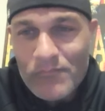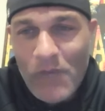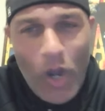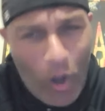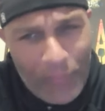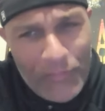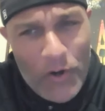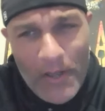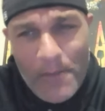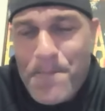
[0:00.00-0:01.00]
all
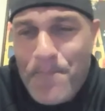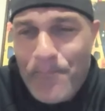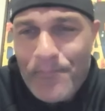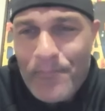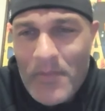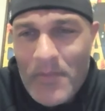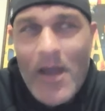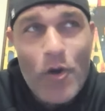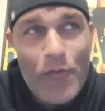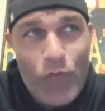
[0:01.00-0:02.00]
thirty,
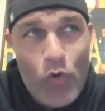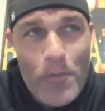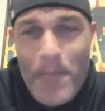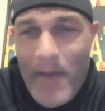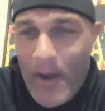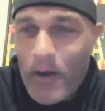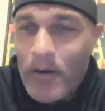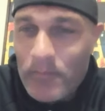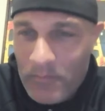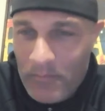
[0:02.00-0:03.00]
and our former mayor
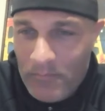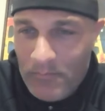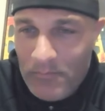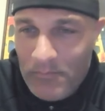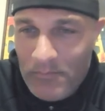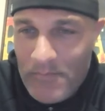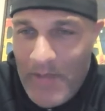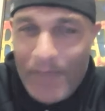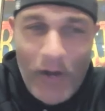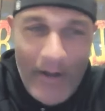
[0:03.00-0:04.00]

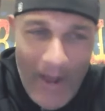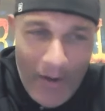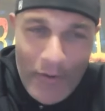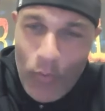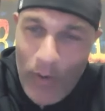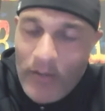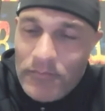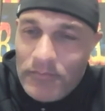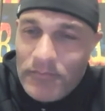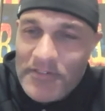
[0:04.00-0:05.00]
have gone out of their way
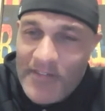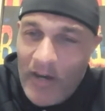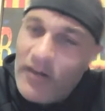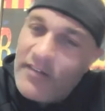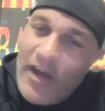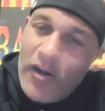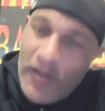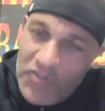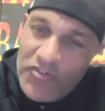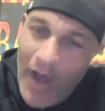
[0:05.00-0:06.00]
to tell us how
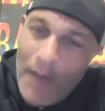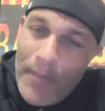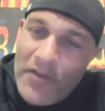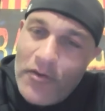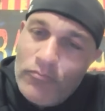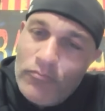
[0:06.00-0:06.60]
good a job I do.